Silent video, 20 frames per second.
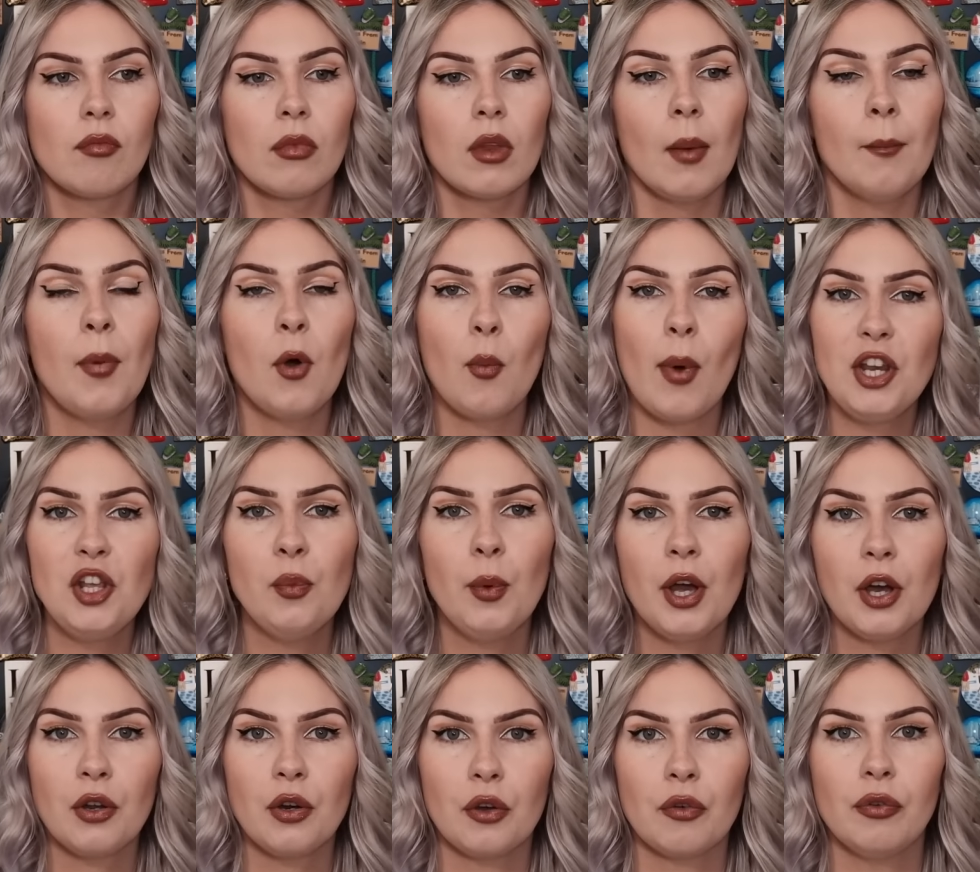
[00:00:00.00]
But when you
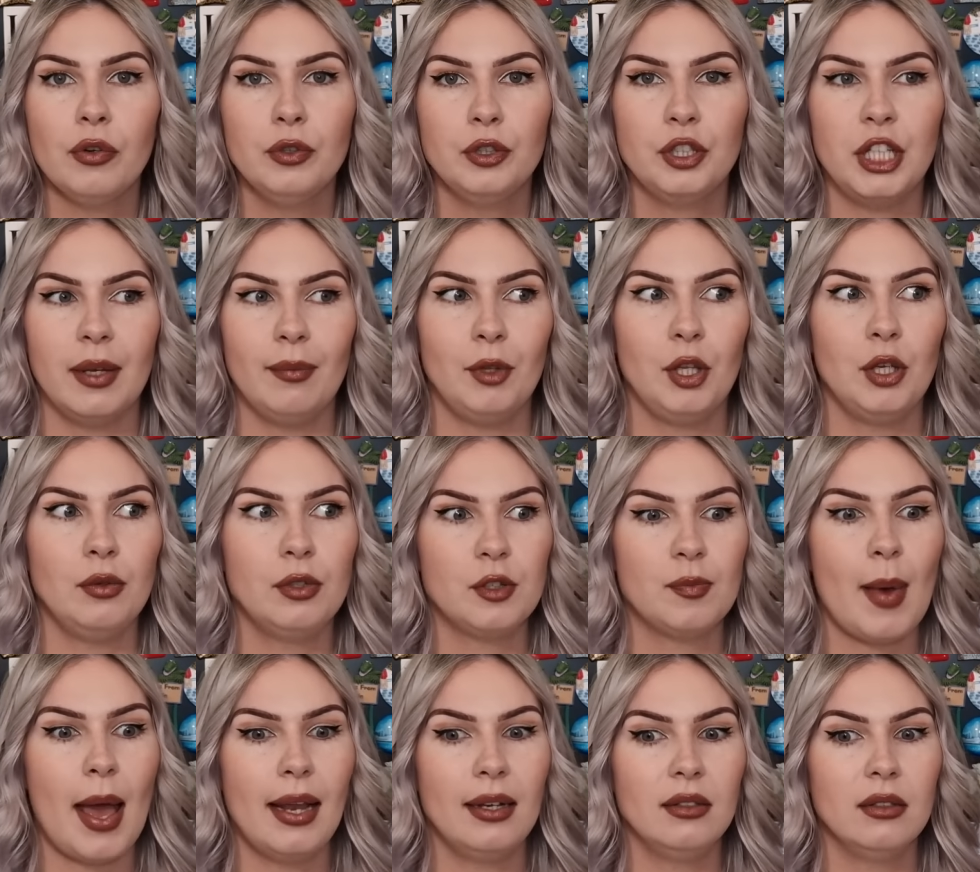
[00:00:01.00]
work on a cruise ship, you
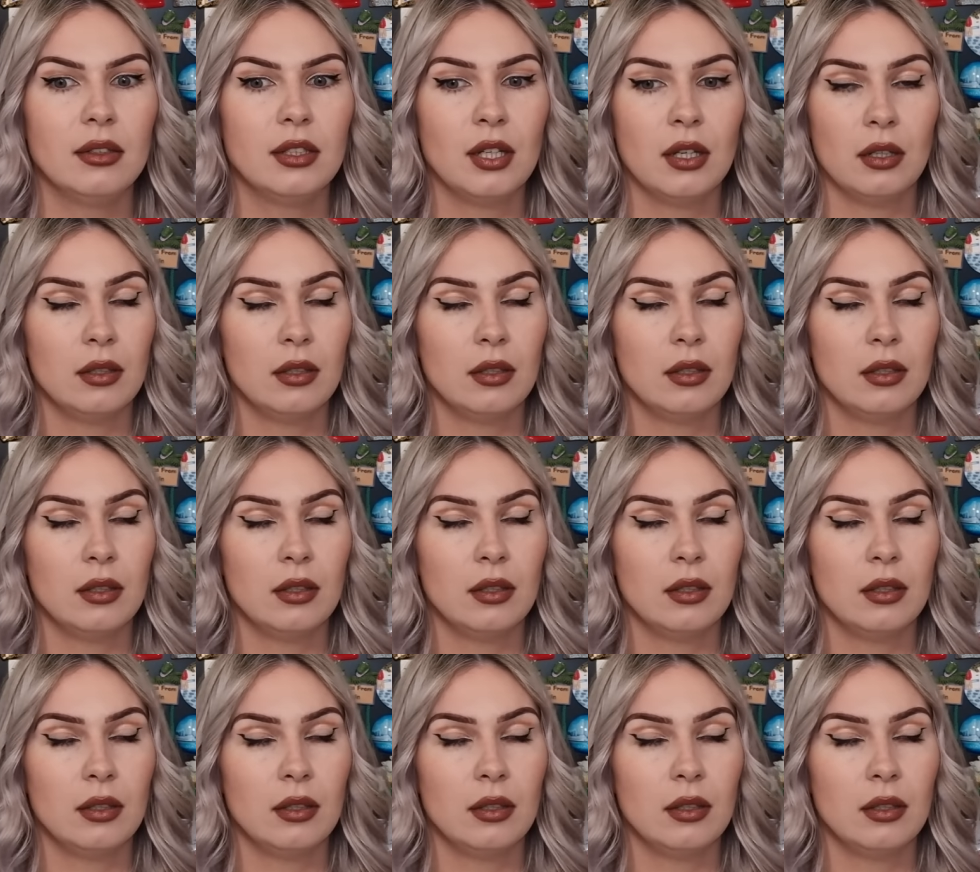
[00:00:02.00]
spend